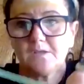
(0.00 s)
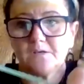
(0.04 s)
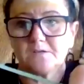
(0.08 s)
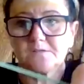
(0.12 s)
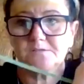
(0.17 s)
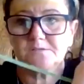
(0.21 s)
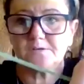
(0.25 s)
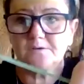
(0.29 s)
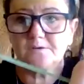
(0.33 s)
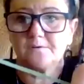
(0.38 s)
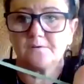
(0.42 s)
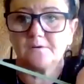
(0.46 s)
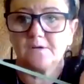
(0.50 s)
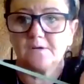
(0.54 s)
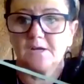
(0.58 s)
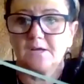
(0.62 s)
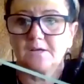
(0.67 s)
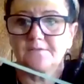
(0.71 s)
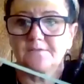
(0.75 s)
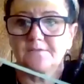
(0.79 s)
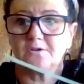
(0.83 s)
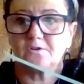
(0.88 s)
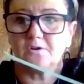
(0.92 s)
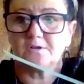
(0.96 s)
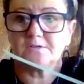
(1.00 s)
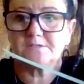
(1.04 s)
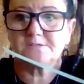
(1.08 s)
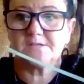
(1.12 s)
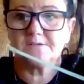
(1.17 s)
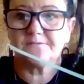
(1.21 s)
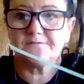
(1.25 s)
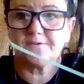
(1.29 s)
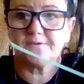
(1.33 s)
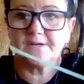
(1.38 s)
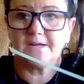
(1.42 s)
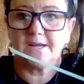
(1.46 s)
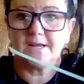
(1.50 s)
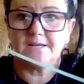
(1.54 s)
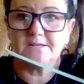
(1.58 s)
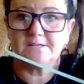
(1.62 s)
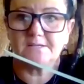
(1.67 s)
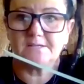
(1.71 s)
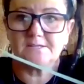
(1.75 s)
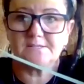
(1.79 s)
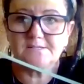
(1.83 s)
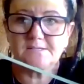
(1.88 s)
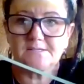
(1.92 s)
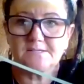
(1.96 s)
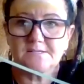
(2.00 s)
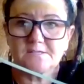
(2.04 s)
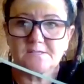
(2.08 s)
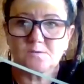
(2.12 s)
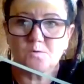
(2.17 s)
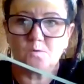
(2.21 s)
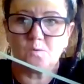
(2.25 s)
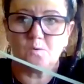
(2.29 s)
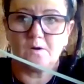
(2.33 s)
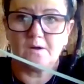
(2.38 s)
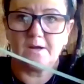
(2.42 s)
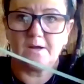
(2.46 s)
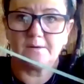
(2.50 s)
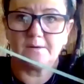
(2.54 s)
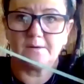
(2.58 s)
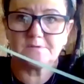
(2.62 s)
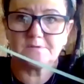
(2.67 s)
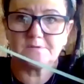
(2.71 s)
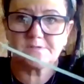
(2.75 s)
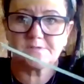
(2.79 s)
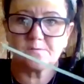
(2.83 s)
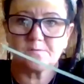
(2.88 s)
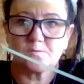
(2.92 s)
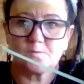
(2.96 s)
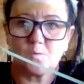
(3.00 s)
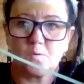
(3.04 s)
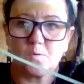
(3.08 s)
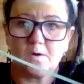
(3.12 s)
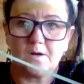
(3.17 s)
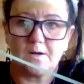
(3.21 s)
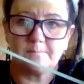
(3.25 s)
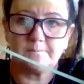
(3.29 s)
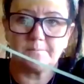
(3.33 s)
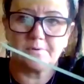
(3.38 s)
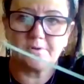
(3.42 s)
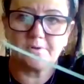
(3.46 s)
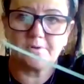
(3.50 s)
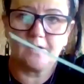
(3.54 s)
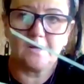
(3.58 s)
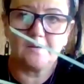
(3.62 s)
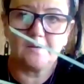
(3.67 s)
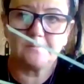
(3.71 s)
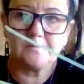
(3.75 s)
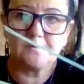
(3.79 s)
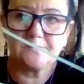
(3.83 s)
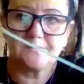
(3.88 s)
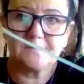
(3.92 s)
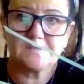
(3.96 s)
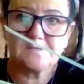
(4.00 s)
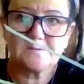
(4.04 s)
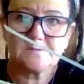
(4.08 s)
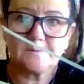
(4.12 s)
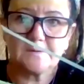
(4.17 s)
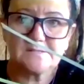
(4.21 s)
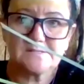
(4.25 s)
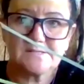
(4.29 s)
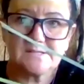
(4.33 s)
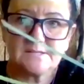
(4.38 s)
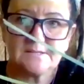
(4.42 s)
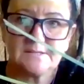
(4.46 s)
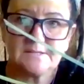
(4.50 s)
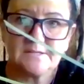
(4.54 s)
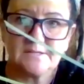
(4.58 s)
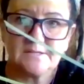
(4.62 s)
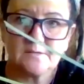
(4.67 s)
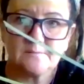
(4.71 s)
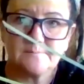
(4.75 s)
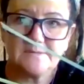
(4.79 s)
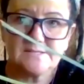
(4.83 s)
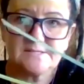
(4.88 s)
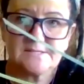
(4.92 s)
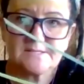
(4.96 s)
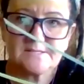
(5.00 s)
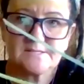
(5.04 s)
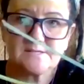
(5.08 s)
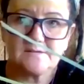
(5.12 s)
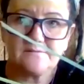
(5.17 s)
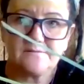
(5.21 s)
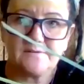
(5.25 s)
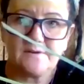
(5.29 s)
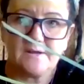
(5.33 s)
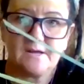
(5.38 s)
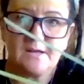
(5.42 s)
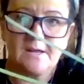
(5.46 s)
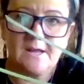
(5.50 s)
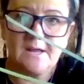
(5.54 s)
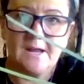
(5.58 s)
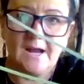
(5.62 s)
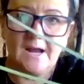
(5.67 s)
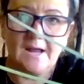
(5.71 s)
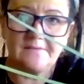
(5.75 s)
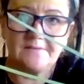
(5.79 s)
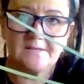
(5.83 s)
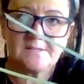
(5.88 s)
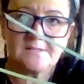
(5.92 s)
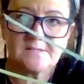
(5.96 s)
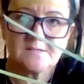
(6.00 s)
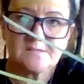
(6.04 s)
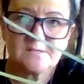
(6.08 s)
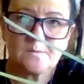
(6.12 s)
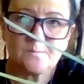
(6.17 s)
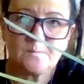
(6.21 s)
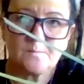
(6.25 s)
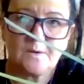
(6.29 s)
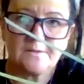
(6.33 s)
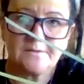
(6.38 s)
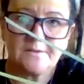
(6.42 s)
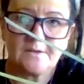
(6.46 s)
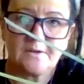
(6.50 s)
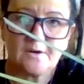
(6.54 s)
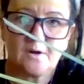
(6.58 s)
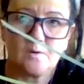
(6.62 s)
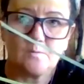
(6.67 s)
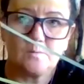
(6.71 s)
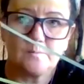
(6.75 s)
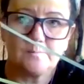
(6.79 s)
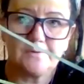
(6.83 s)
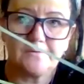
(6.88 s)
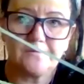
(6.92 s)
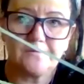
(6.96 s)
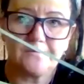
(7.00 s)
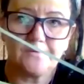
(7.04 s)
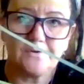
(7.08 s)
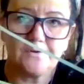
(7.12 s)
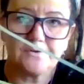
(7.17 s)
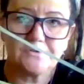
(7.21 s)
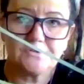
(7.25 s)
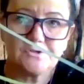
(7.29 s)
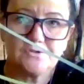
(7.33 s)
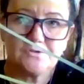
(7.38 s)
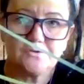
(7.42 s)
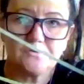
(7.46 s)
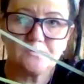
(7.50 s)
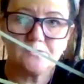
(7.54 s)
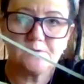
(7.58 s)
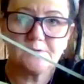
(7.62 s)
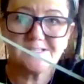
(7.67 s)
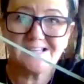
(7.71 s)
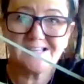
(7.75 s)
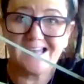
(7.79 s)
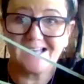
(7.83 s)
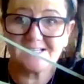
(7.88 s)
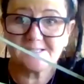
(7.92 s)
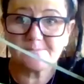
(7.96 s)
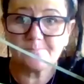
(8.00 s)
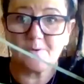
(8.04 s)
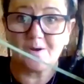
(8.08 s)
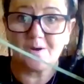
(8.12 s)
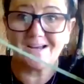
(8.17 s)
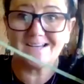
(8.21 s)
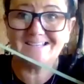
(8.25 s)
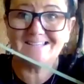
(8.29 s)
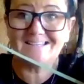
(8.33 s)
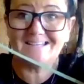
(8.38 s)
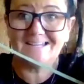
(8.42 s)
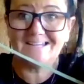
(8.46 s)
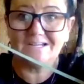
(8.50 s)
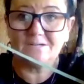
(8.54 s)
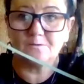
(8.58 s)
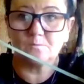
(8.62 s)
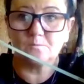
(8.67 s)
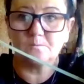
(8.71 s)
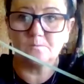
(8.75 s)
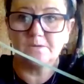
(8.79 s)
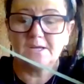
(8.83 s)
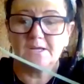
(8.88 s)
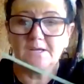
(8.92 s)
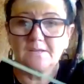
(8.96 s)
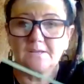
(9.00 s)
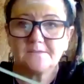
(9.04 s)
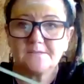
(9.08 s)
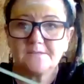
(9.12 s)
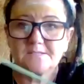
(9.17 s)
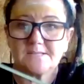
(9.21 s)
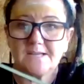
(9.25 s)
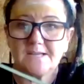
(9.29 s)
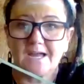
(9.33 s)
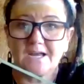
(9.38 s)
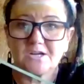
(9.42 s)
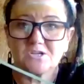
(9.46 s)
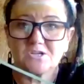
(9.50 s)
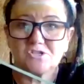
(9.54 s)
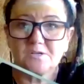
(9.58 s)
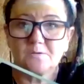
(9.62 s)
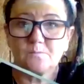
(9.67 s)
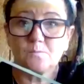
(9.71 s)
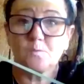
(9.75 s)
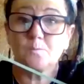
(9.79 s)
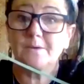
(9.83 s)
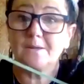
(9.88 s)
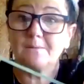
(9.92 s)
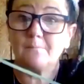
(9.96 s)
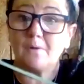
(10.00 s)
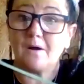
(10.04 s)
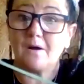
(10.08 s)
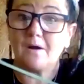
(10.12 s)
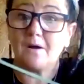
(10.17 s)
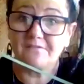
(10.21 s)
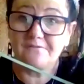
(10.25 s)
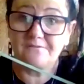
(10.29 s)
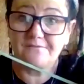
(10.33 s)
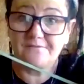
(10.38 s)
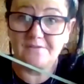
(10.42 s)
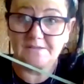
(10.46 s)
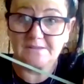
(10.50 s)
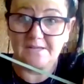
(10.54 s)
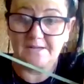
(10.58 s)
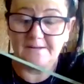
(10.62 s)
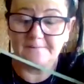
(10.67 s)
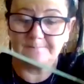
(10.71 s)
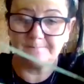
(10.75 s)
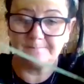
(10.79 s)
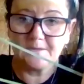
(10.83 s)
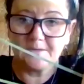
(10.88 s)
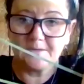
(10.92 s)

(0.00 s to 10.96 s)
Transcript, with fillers: So they've got different endings. This is quite still quite pliable. This one's a little bit stiffer. And this is the one that I would prefer to use as my needle. This actually will be my filler.